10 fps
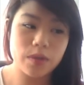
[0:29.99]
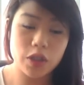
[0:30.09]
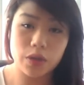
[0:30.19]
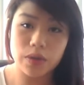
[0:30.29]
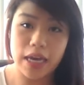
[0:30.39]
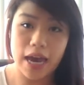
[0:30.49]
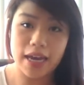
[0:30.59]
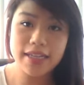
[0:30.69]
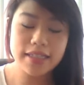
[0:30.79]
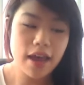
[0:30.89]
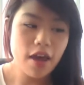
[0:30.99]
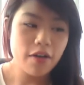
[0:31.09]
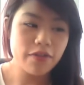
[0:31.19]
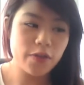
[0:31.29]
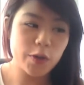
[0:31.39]
to you guys
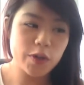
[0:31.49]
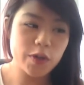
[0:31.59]
for